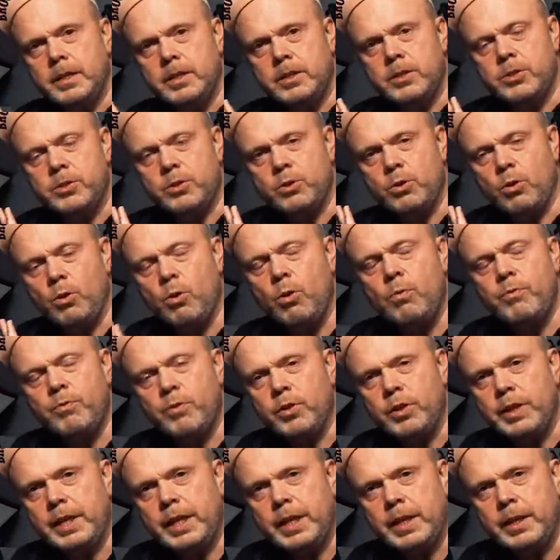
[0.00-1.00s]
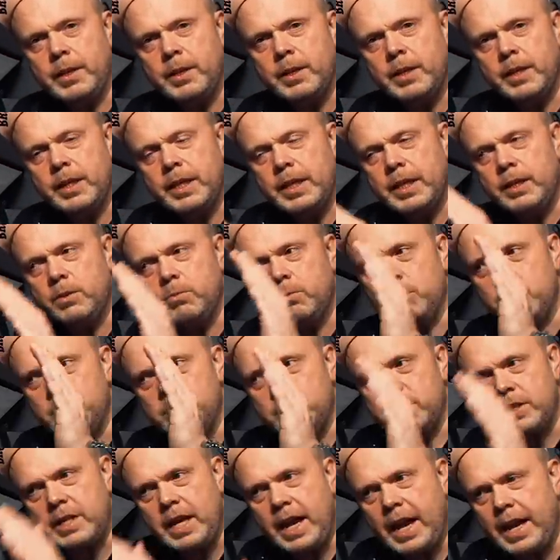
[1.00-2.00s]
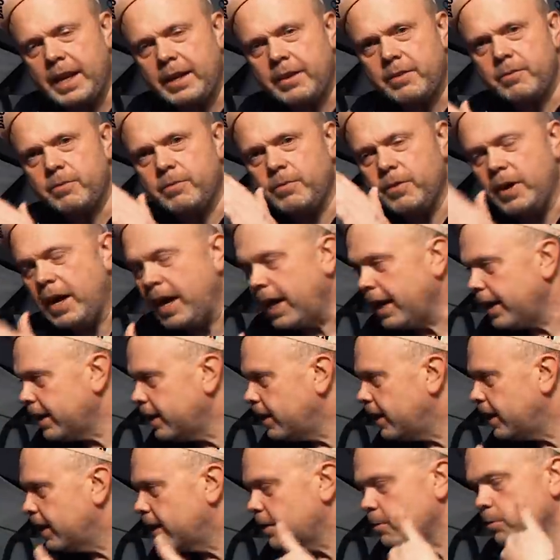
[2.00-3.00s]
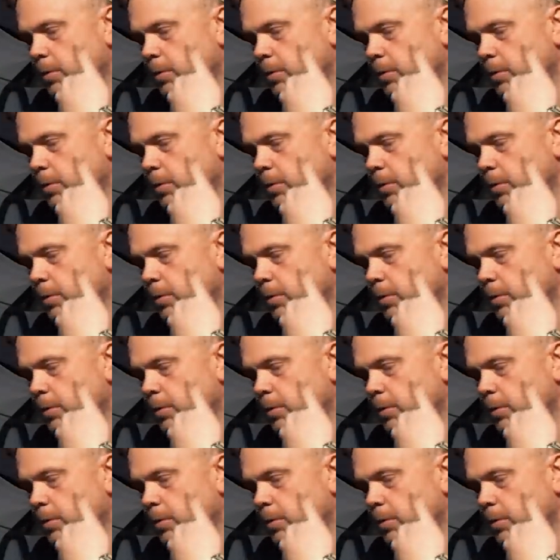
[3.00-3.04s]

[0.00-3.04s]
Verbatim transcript: So hopefully it will stack fine.